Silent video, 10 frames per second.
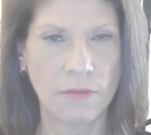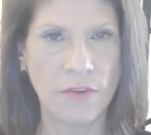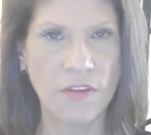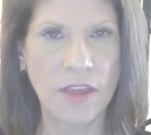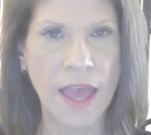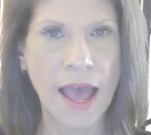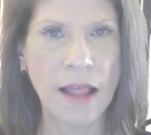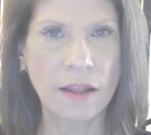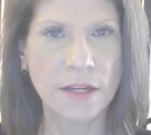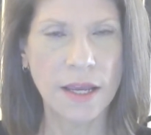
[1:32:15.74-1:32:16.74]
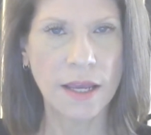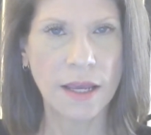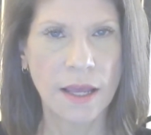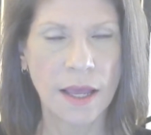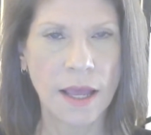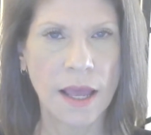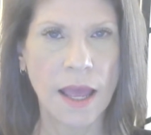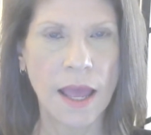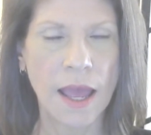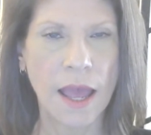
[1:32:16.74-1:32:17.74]
physicality.
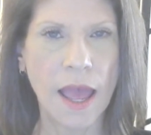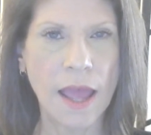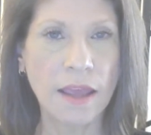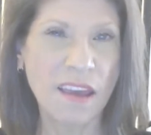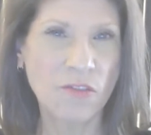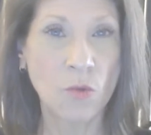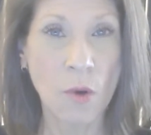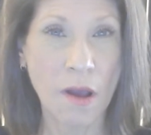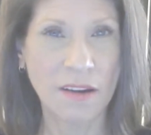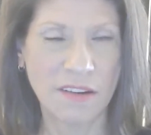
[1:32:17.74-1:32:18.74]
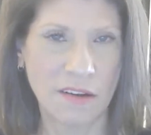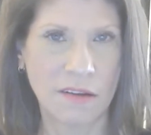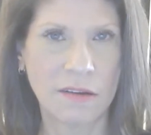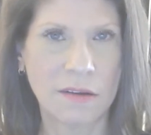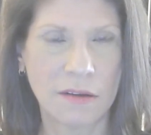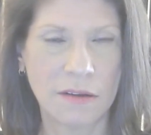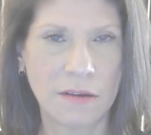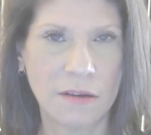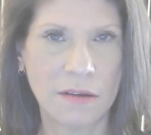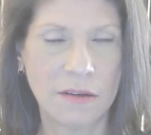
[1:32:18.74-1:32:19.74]
And guess what?
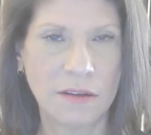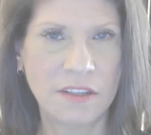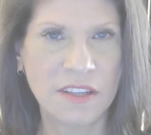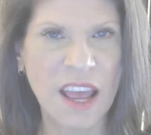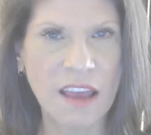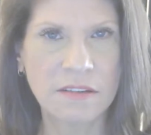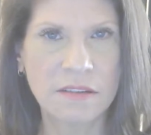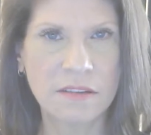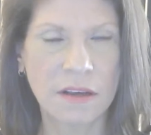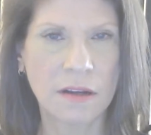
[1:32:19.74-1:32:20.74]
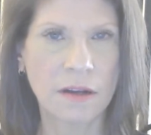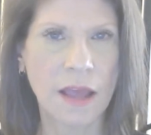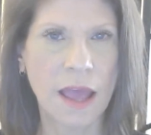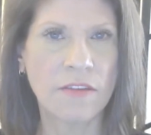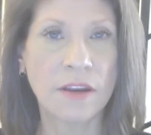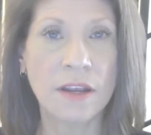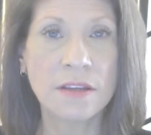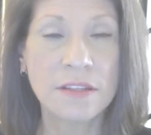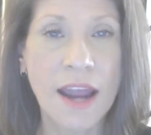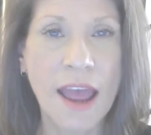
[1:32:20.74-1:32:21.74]
Sex, as it
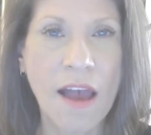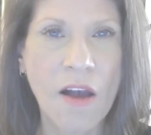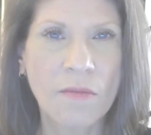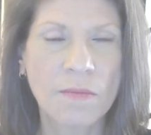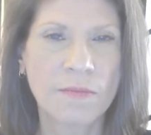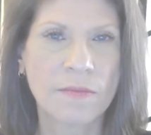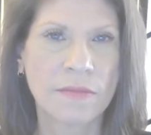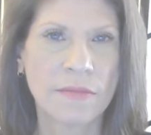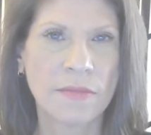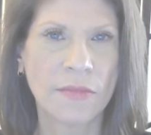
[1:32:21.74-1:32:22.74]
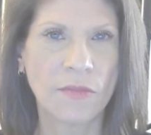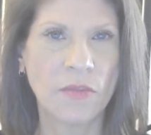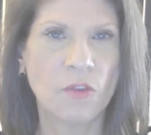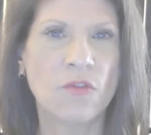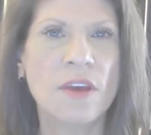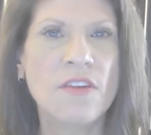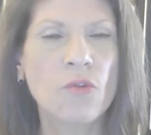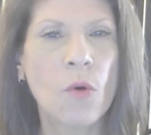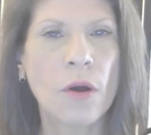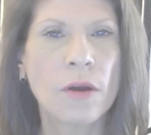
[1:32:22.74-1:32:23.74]
is now, through these
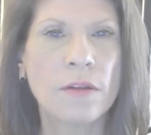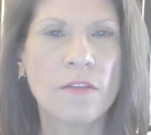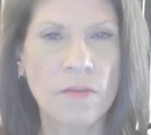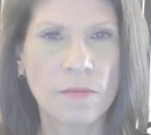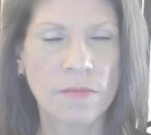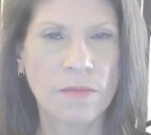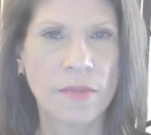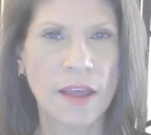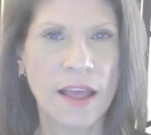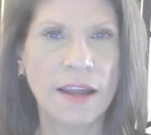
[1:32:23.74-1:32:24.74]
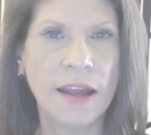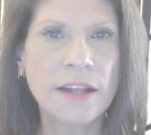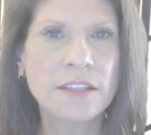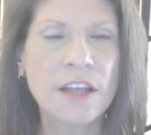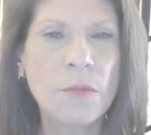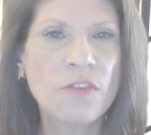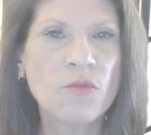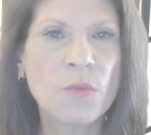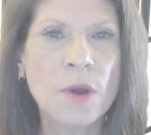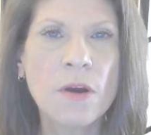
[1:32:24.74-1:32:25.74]
organs, lets them
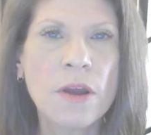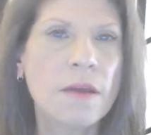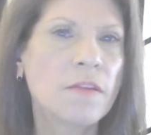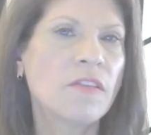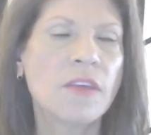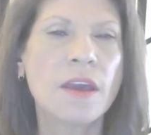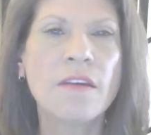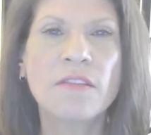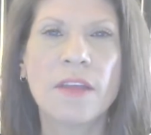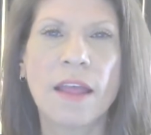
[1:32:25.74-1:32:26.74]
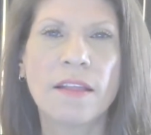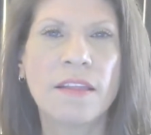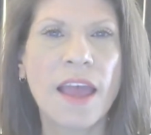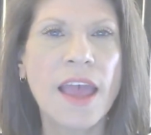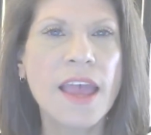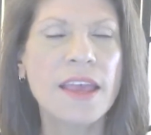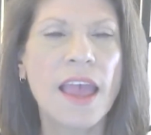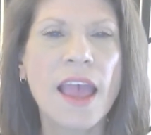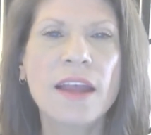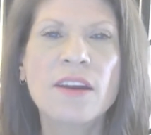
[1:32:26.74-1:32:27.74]
experience things that they
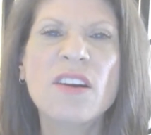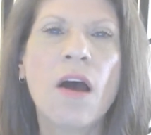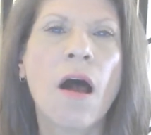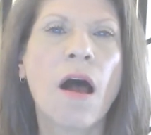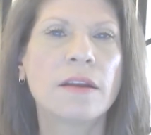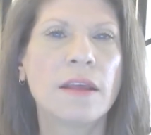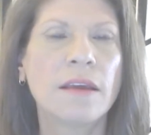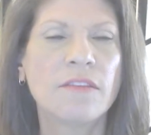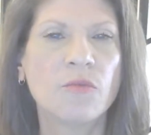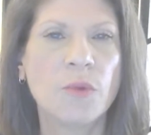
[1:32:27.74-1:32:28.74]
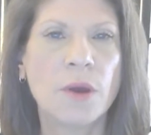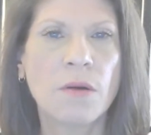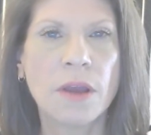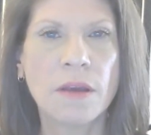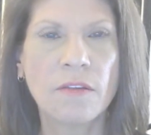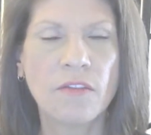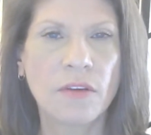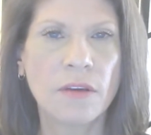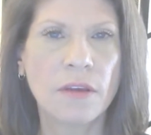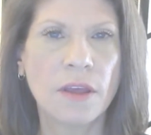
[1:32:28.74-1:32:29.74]
cannot experience
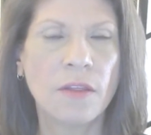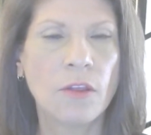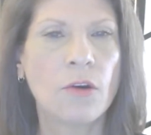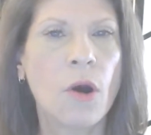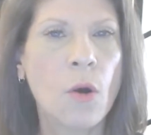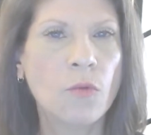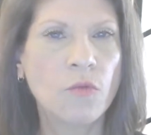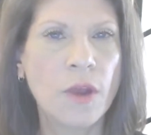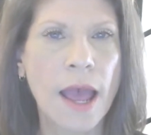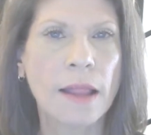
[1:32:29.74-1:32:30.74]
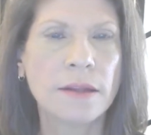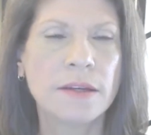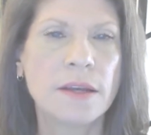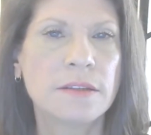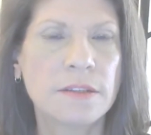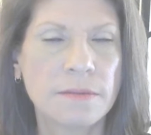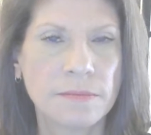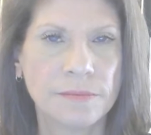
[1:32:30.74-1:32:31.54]
in their own realities.